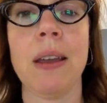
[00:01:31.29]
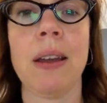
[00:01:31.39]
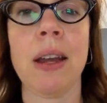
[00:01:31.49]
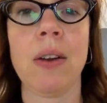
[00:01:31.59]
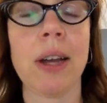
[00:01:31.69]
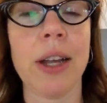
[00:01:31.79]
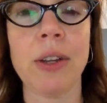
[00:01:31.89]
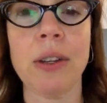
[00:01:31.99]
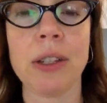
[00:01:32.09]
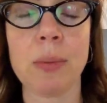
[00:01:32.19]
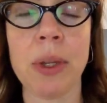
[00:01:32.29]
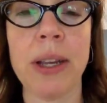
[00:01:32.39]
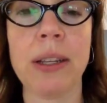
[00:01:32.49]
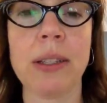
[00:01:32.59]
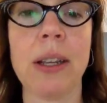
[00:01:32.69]
Now, I couldn't
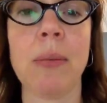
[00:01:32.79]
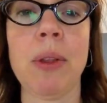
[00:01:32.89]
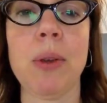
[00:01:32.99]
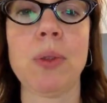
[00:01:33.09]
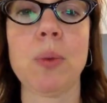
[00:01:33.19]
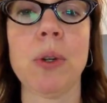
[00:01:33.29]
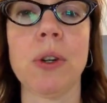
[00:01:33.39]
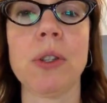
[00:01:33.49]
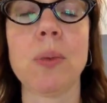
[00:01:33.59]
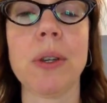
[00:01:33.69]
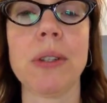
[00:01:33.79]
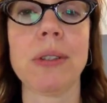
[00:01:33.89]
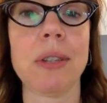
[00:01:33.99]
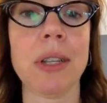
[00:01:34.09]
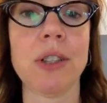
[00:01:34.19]
explain it to him in those words because
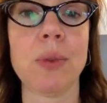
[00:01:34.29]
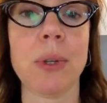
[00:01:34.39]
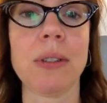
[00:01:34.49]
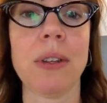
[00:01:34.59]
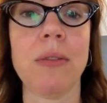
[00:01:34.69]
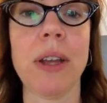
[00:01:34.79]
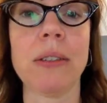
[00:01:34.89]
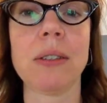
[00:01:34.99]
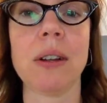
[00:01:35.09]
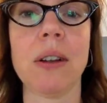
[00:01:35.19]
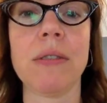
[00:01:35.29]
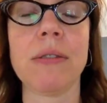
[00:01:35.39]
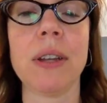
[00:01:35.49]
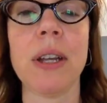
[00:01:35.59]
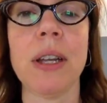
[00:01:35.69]
his English wasn't advanced
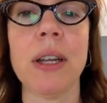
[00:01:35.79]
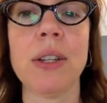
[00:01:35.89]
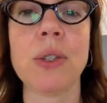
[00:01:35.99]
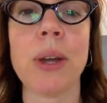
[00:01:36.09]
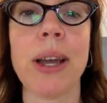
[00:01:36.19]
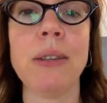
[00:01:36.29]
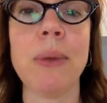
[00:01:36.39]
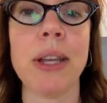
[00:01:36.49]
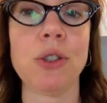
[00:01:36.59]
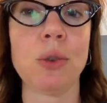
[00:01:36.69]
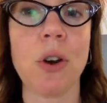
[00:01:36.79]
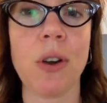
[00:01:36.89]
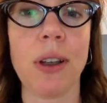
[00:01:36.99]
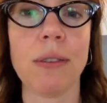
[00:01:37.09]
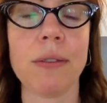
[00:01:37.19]
enough, so I had to make a
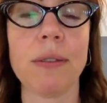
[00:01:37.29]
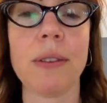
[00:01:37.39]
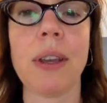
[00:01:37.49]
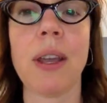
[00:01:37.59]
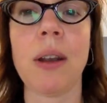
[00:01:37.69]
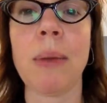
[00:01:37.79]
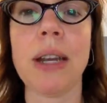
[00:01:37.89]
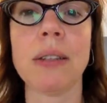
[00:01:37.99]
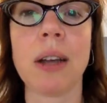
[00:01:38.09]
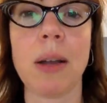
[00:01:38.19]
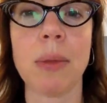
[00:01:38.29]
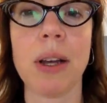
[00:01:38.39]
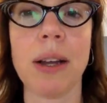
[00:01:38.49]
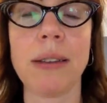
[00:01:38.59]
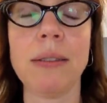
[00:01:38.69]
drawing, and I made a
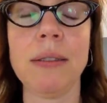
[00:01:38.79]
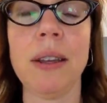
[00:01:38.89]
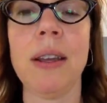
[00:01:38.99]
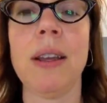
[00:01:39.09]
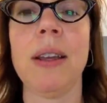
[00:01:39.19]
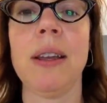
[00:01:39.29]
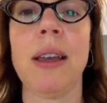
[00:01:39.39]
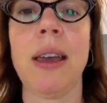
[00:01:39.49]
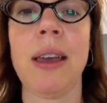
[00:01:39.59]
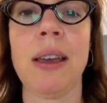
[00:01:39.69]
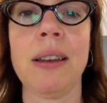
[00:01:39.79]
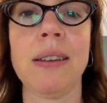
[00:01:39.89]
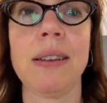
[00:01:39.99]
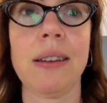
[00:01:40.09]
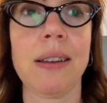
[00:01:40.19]
timeline and